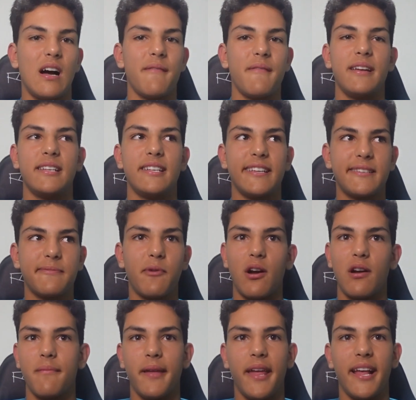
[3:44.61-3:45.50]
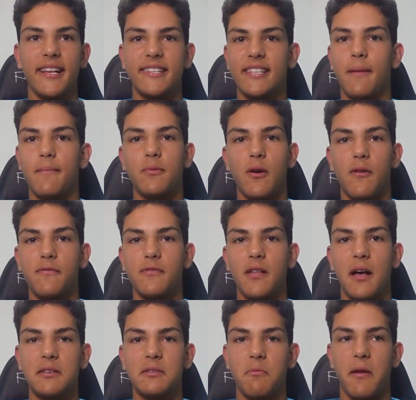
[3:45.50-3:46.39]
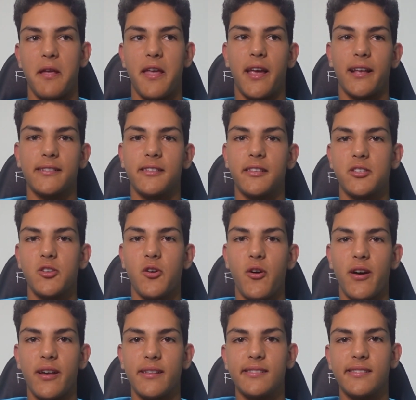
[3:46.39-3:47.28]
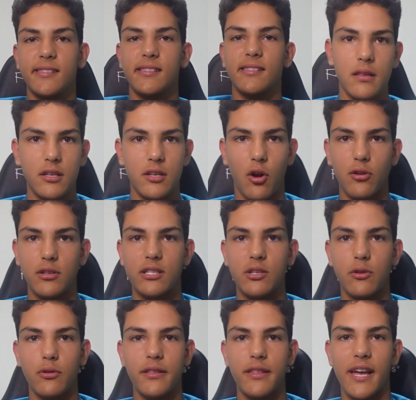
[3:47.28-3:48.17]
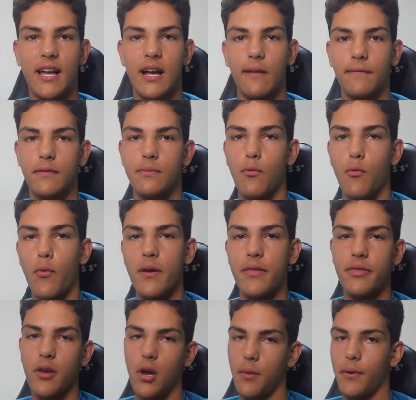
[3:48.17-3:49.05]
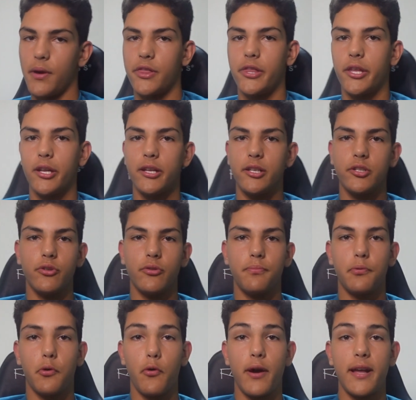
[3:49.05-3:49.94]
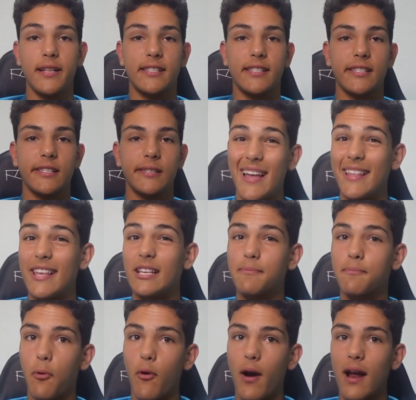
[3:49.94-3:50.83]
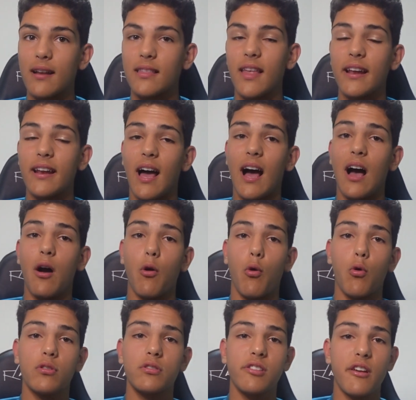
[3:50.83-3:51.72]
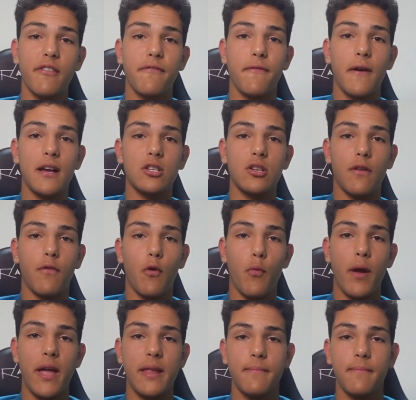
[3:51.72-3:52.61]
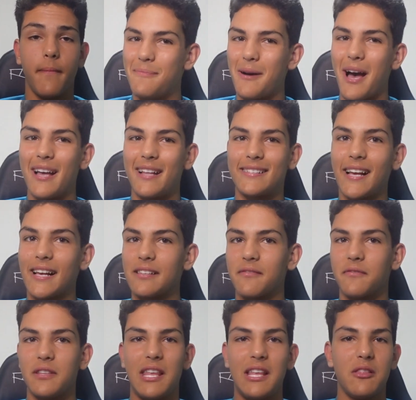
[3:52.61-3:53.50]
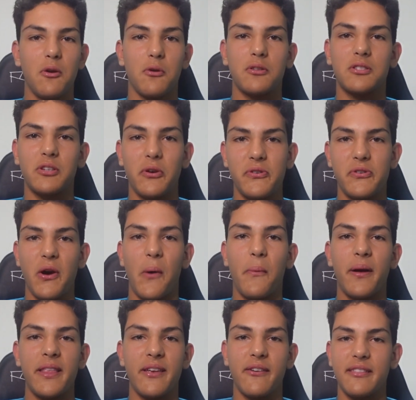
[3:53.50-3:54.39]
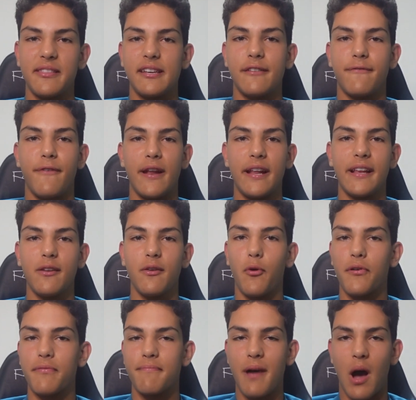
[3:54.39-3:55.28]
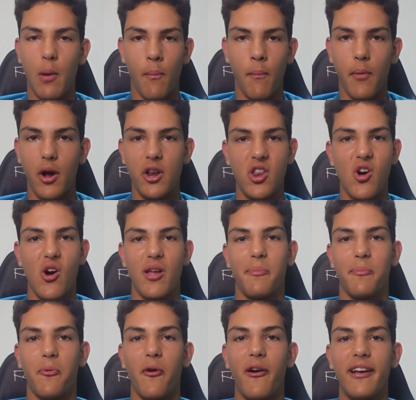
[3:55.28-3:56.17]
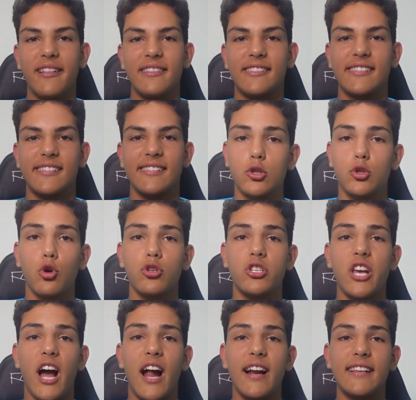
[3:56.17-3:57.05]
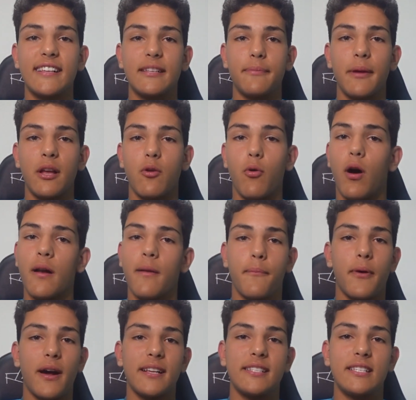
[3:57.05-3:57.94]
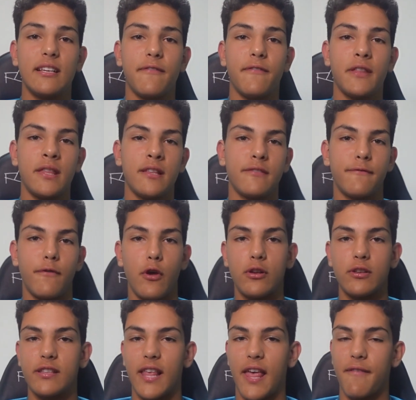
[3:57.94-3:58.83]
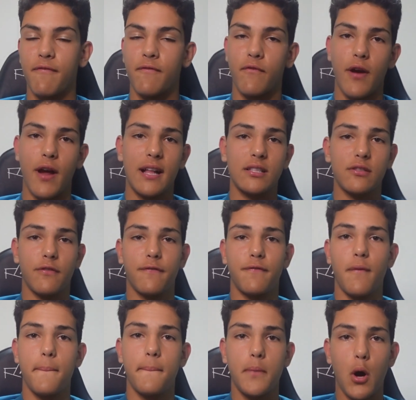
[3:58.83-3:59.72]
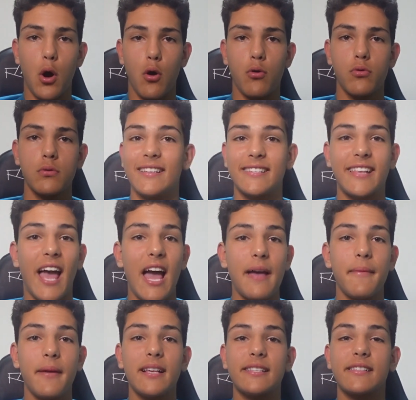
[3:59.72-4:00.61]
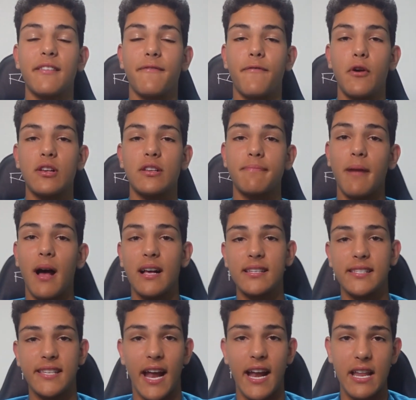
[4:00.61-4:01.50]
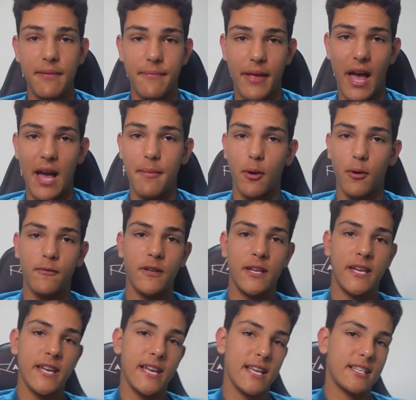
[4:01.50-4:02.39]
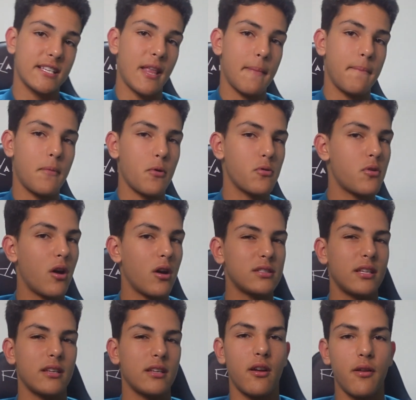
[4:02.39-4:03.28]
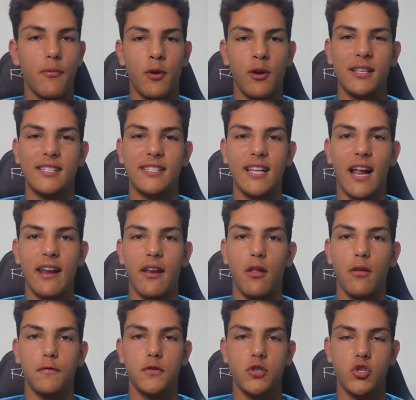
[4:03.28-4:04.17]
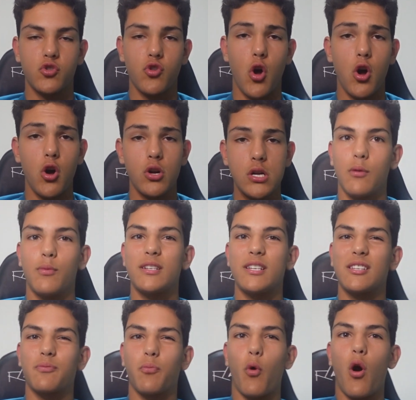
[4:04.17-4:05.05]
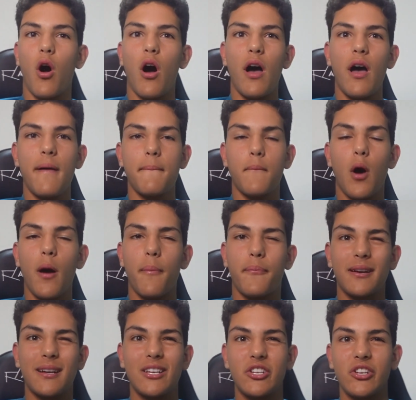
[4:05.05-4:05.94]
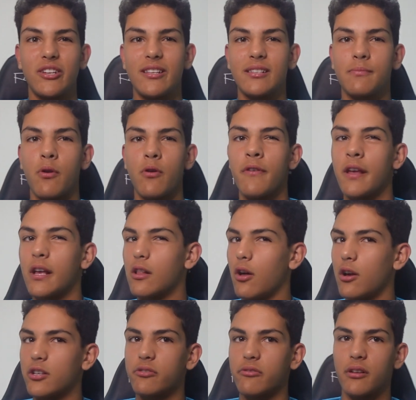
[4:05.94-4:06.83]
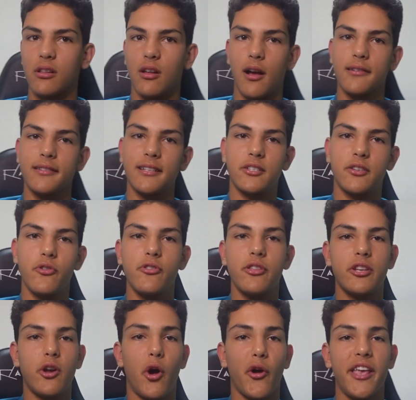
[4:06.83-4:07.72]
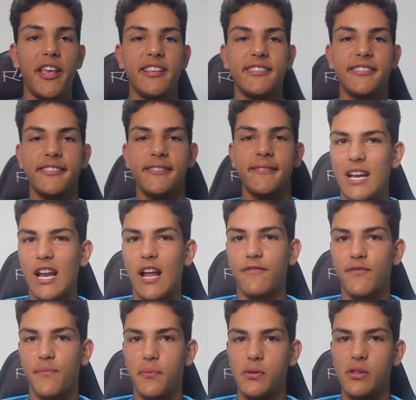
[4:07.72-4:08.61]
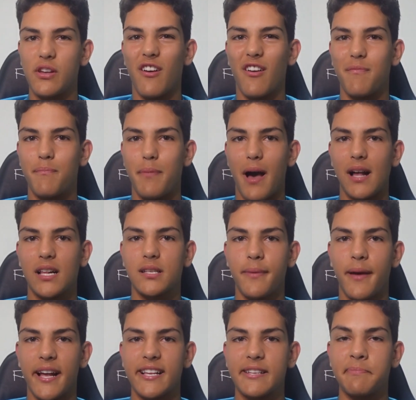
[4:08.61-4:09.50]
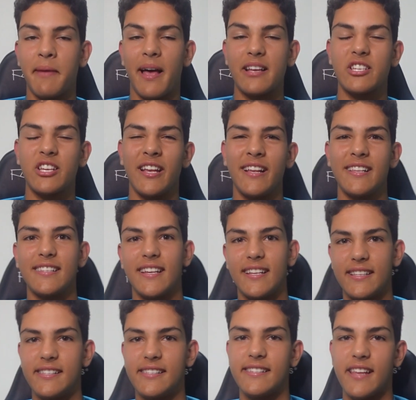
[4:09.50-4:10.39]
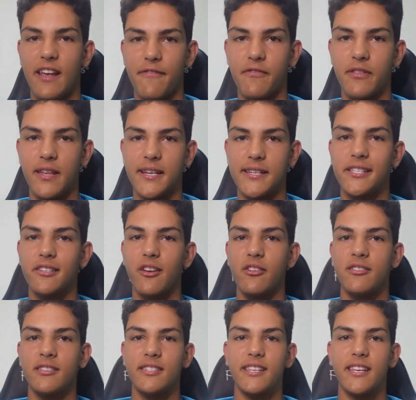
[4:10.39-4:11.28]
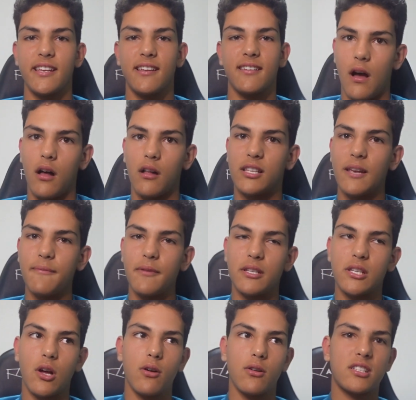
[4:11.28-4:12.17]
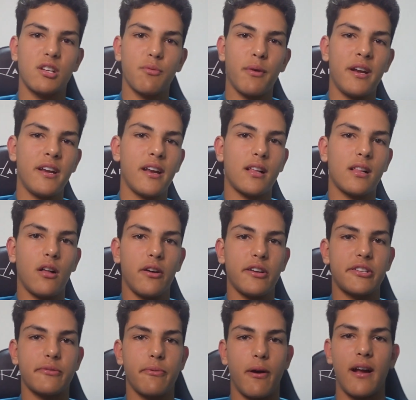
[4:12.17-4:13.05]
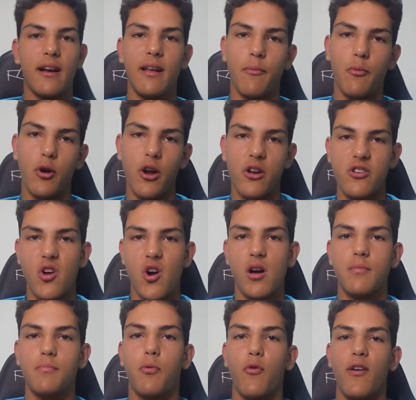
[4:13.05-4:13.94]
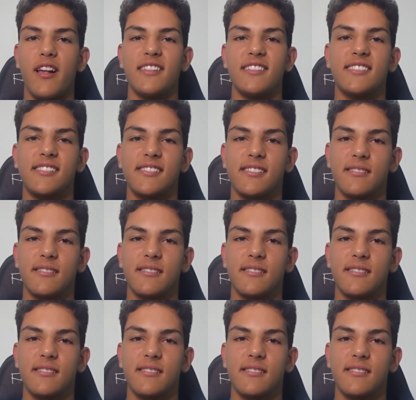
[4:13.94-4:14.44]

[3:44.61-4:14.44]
I mean, despite him being subbed off last week against the Giants, the Dogs still got that comfortable win though by 32 points. And yes, Port Adelaide are also fresh off a win, but it doesn't really look too good when you're only defeating North Melbourne by 9 points. Georgiades has been quite impressive in this first 11 rounds of football. This game is the first Mars Stadium game of the year, so the Bulldogs to want to start it off strong, which is why my prediction is moving closer and closer to the Doggies. And after pulling off back-to-back smashing, it's definitely a certainty. I'll tip the Dogs to win in a close one, and we'll go 9 points.